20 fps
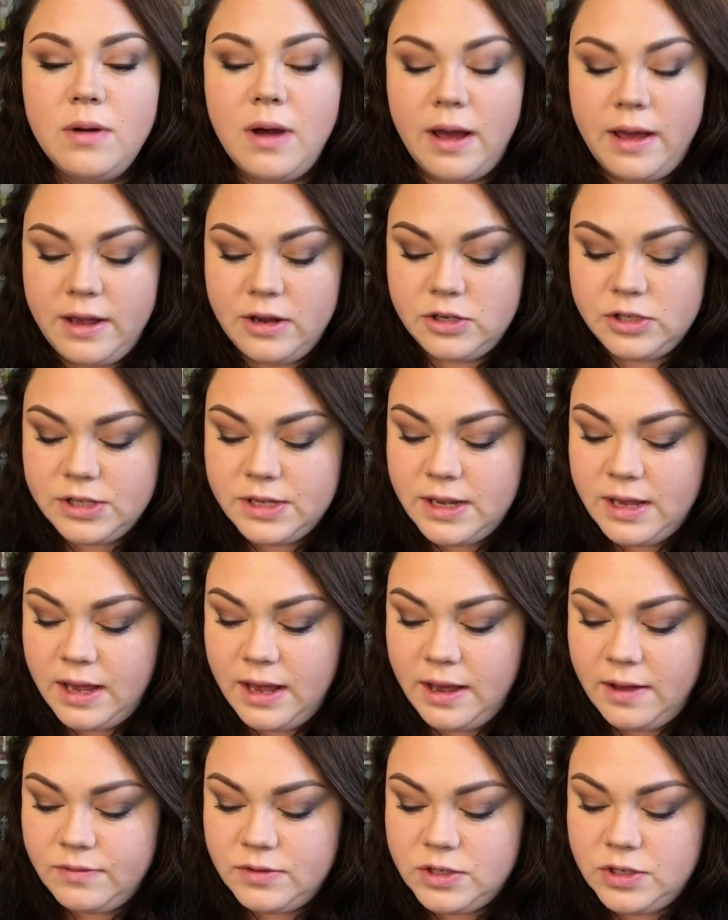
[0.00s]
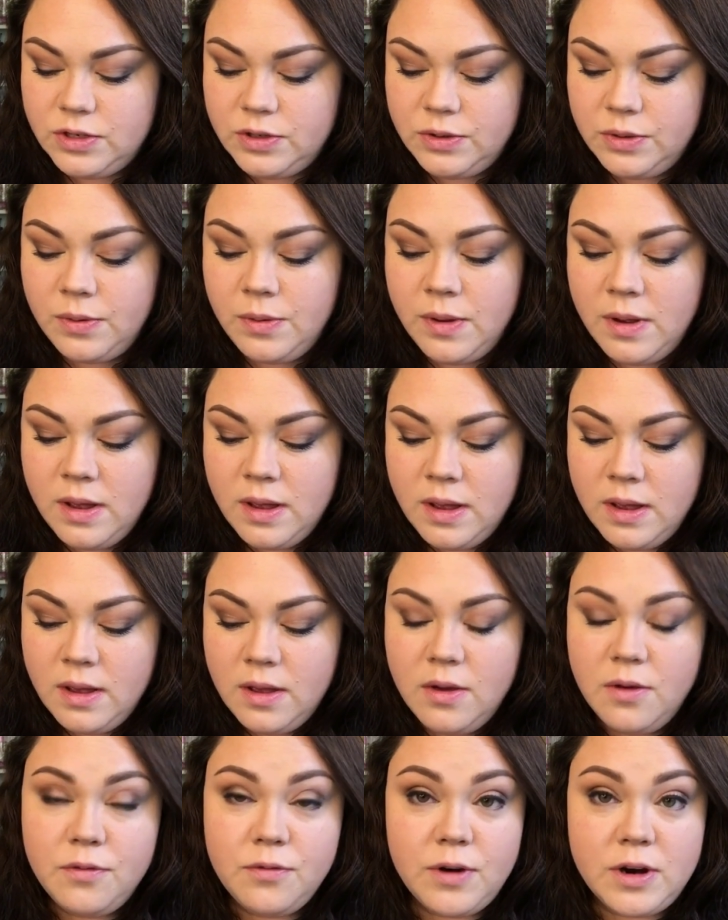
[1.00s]
I actually have to
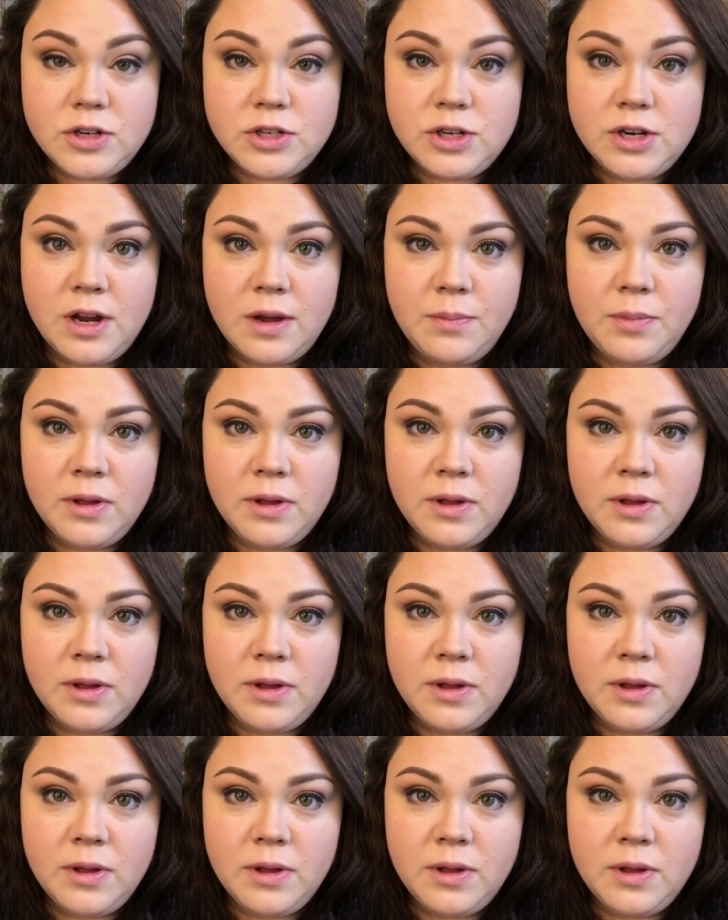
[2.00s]
freshen up